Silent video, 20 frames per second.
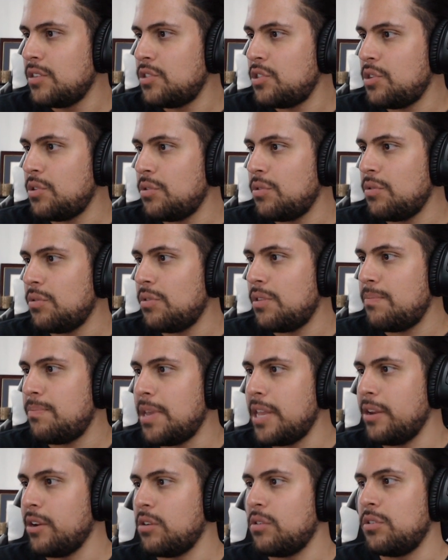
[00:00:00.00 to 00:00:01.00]
to the
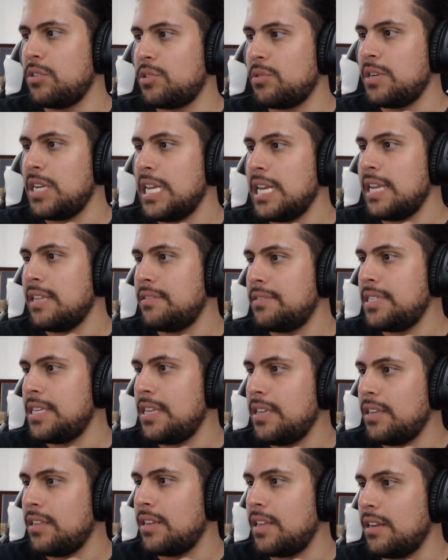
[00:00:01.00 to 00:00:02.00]
Pinnacle
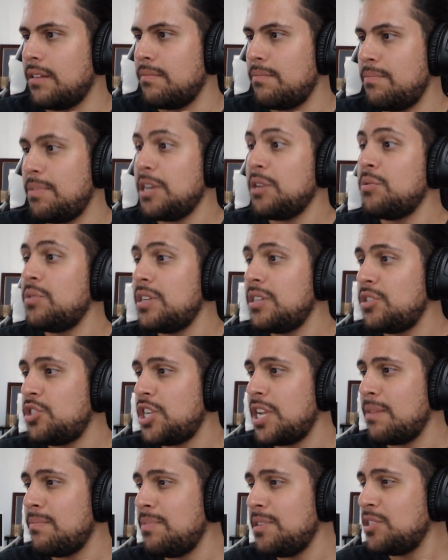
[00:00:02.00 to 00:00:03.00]
2019 and Big Win
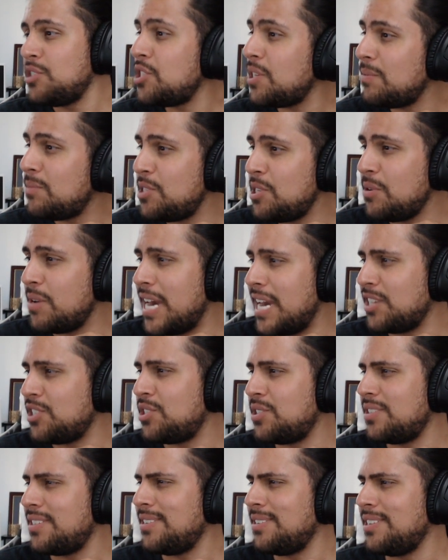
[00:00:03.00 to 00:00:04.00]
Championship 2,
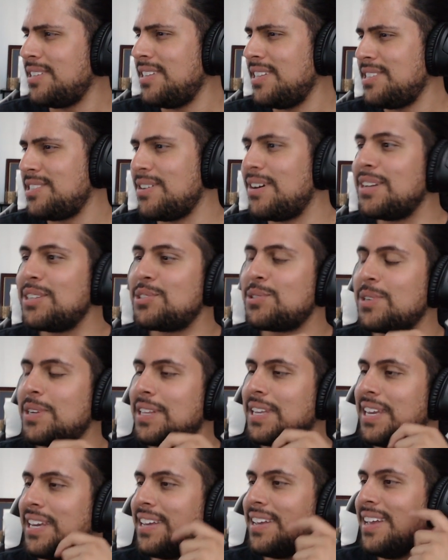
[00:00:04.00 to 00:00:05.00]
actually. Let's go,
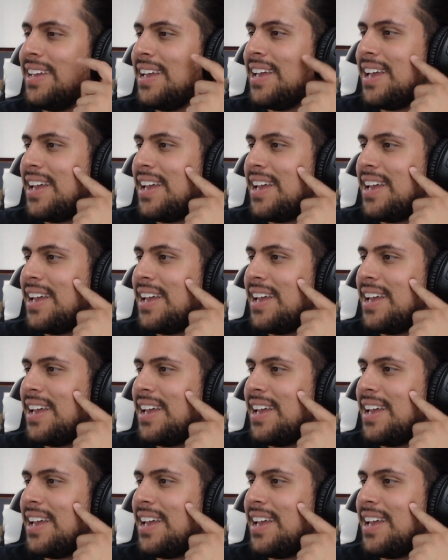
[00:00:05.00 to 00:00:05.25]
Australia.